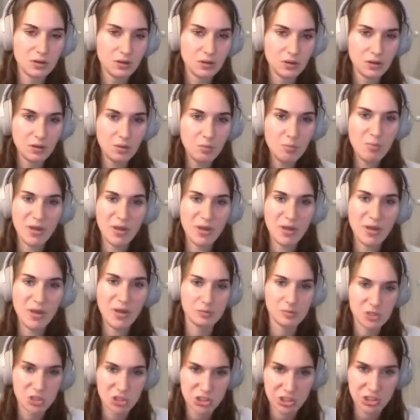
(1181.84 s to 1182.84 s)
medical
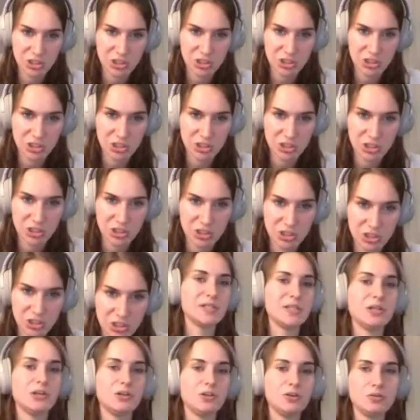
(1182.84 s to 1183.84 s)
image segmentation models that
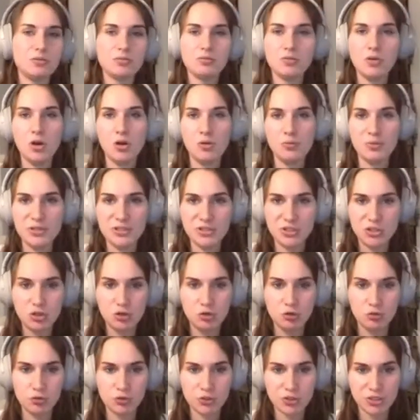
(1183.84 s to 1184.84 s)
are always
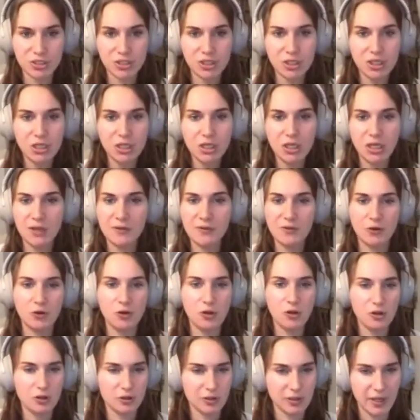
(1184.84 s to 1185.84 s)
used, and they're
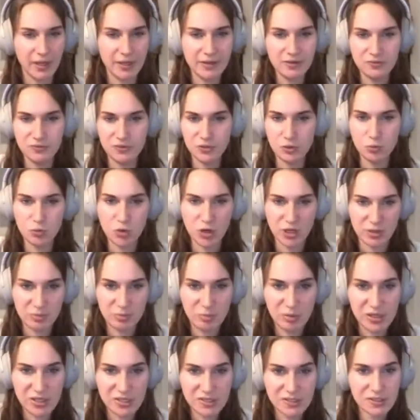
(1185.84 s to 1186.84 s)
all kind of UNet
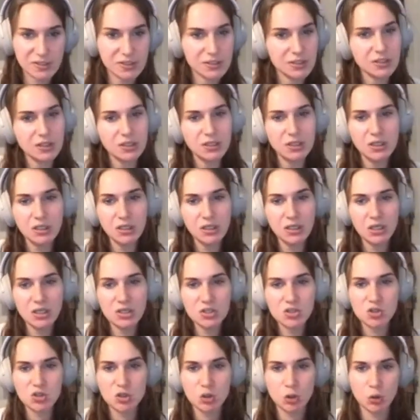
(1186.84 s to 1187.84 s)
based.
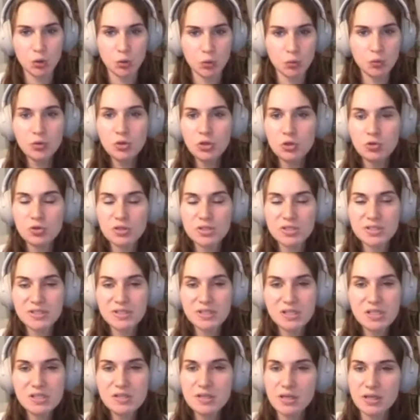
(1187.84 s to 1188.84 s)
So you can
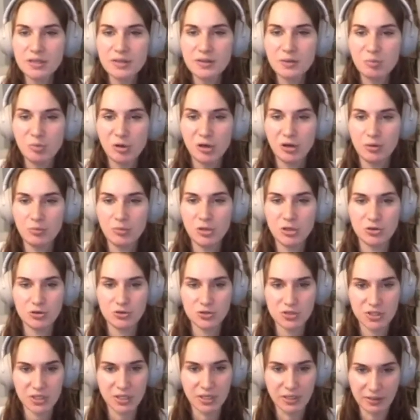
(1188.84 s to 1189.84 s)
see that the parameters
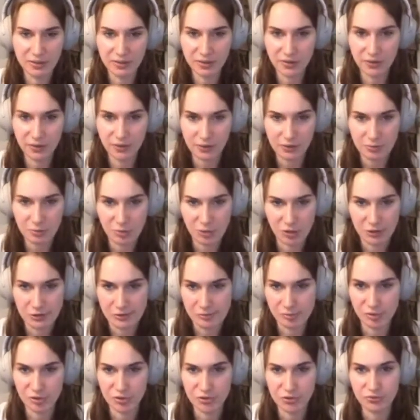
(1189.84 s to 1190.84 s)
that their model
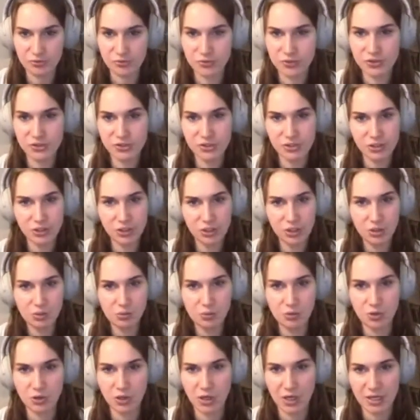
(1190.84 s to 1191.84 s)
produced
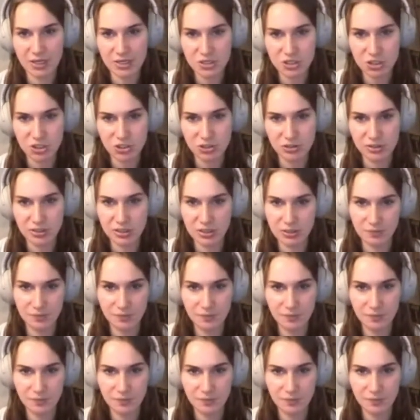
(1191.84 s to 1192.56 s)
were actually,